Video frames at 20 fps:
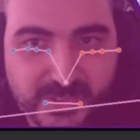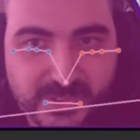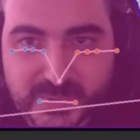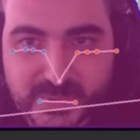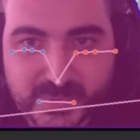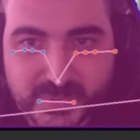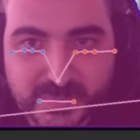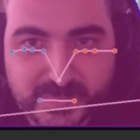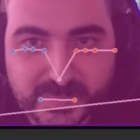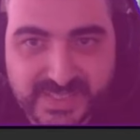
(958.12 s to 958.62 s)
you were
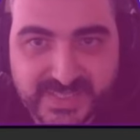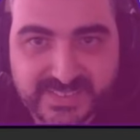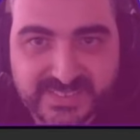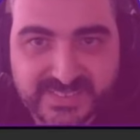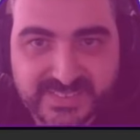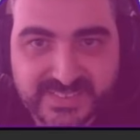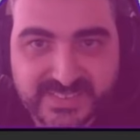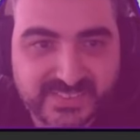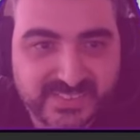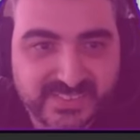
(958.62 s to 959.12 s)
paying
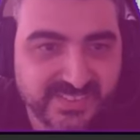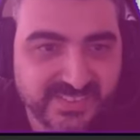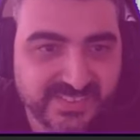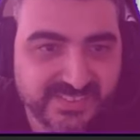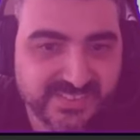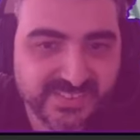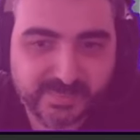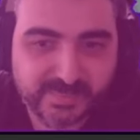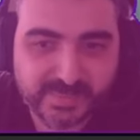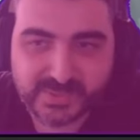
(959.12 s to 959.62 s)
attention to the
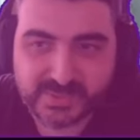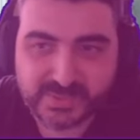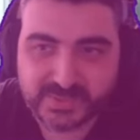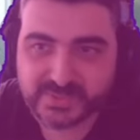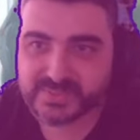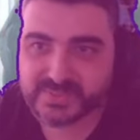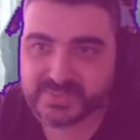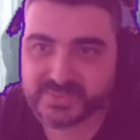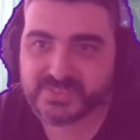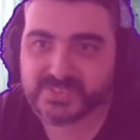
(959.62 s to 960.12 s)
CPU
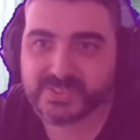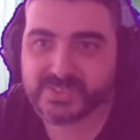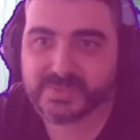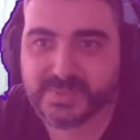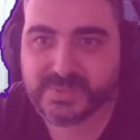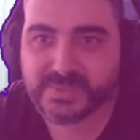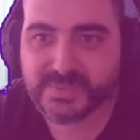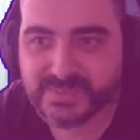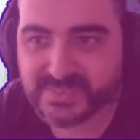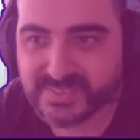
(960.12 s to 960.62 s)
and
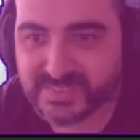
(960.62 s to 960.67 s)
GPUs and the